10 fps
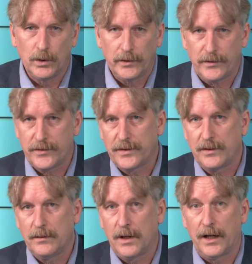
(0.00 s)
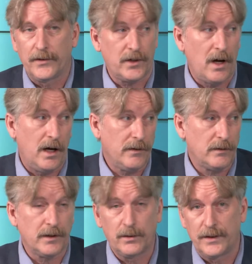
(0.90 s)
you want to ask
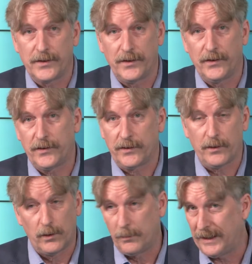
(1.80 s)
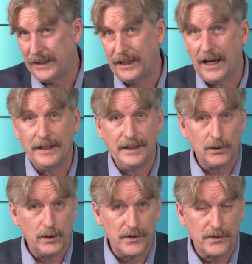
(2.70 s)
either the Chris's or me any
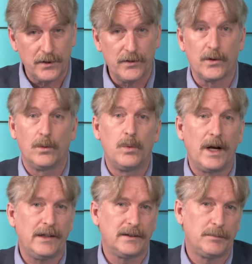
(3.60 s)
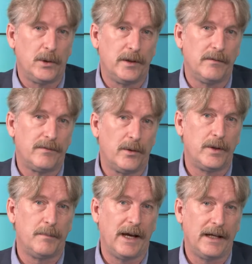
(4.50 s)
questions or raise a point
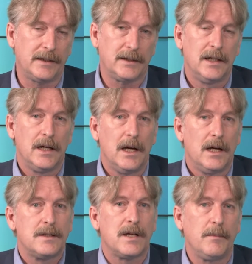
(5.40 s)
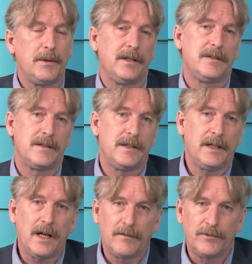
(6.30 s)
for debate, type it into
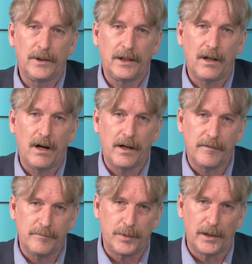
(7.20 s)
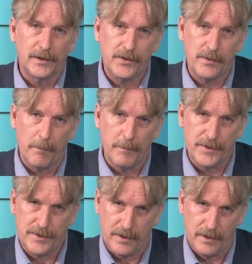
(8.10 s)
the Cover It Live box
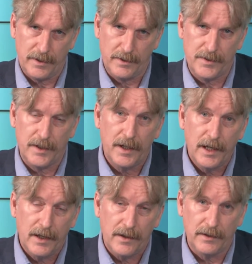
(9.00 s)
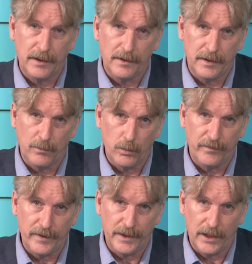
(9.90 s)
beside the
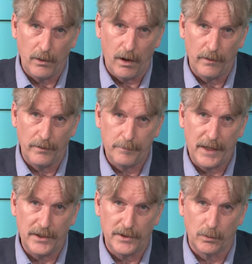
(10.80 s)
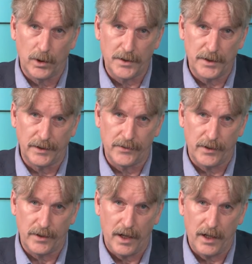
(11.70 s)
video on the page you're watching
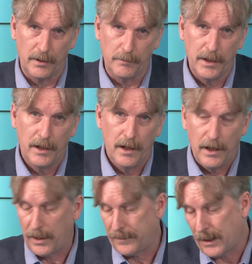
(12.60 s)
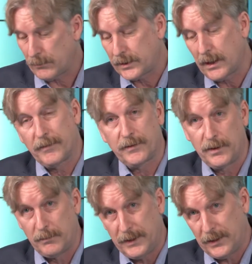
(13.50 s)
this, on the hub. That will come
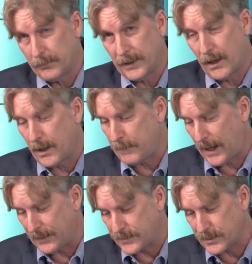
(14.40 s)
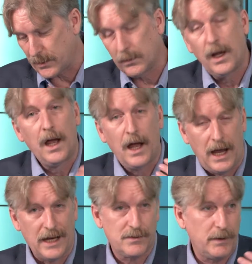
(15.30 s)
through to me on my iPad. So
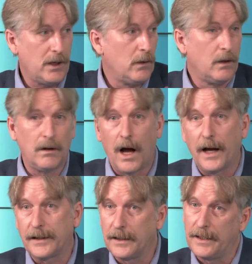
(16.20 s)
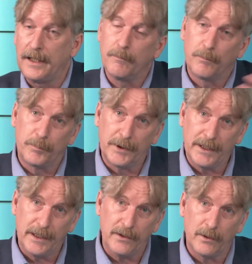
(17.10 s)
as we go along, I can
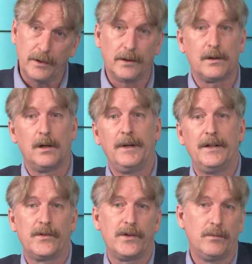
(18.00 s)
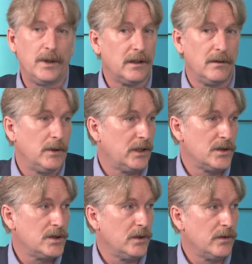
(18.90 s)
bring in your comments and we
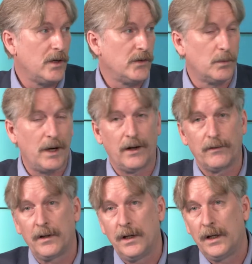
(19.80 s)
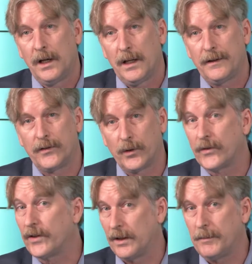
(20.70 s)
can chew those around. There's
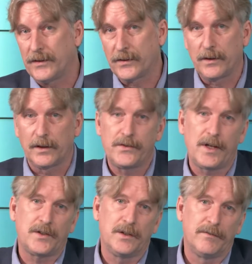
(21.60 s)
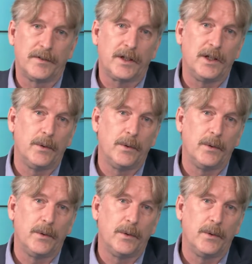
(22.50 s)
also going to be a session for